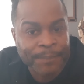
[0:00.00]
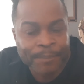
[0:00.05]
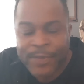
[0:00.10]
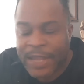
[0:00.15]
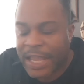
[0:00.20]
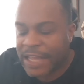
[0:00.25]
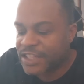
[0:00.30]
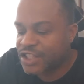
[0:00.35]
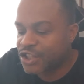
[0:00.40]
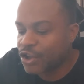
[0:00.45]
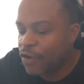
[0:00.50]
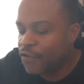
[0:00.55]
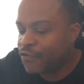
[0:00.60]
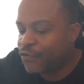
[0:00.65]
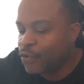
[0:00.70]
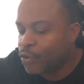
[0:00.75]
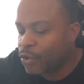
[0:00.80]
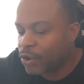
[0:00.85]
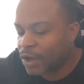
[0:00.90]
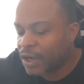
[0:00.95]
And so
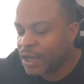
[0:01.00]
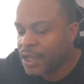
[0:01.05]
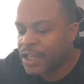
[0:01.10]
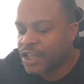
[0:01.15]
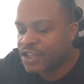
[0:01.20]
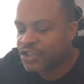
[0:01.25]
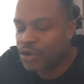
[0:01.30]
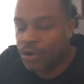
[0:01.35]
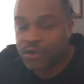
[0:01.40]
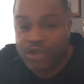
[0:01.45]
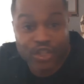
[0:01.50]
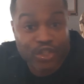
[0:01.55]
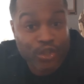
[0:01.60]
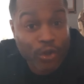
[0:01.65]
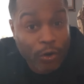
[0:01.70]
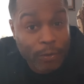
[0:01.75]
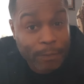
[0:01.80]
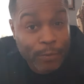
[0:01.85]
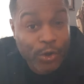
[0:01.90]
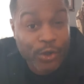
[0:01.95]
for Sonia
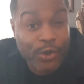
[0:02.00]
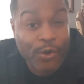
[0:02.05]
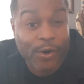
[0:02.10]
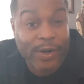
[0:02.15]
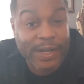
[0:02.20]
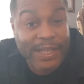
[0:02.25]
Sotomayor,